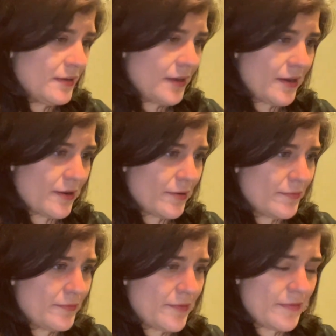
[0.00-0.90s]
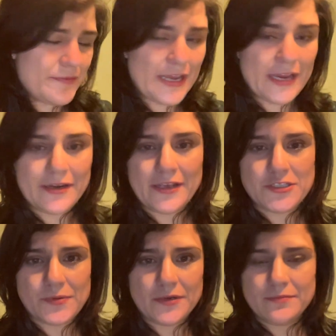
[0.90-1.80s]
the
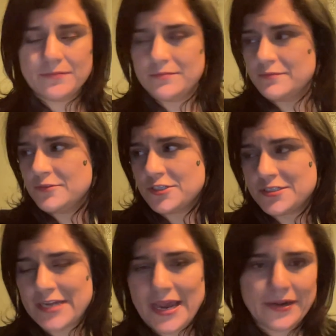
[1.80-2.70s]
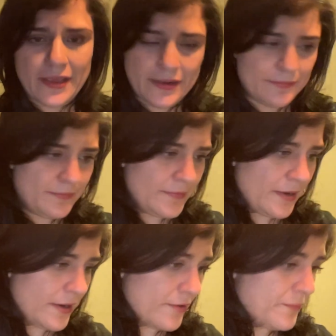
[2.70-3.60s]
techniques would just stagnate.
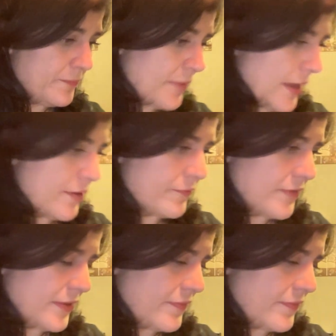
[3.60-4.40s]
I don't think